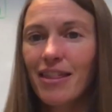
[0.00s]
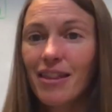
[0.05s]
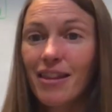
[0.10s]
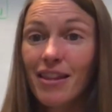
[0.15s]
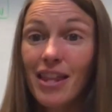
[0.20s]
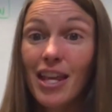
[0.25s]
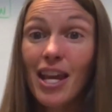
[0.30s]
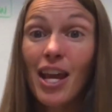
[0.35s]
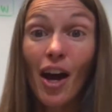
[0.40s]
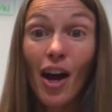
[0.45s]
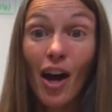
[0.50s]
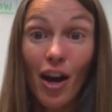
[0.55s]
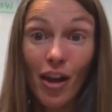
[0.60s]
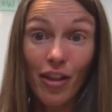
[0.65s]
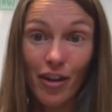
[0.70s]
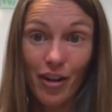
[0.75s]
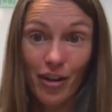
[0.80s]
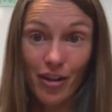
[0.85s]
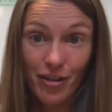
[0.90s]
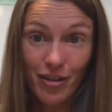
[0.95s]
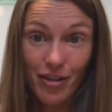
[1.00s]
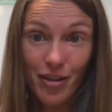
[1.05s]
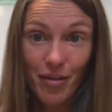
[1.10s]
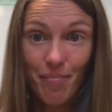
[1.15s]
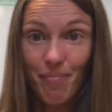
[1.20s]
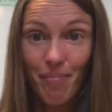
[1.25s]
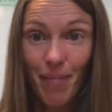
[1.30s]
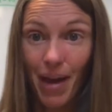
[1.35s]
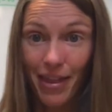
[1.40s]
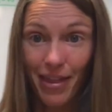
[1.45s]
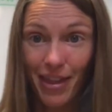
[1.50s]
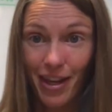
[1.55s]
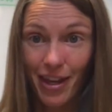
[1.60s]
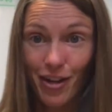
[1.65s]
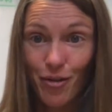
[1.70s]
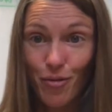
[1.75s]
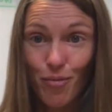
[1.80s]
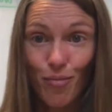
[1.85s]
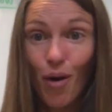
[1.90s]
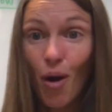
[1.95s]
the others'
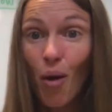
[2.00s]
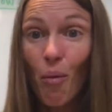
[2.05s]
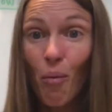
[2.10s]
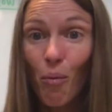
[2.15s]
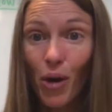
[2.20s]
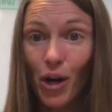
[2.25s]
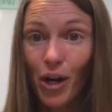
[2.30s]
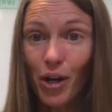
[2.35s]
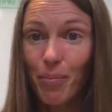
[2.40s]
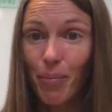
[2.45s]
method won't work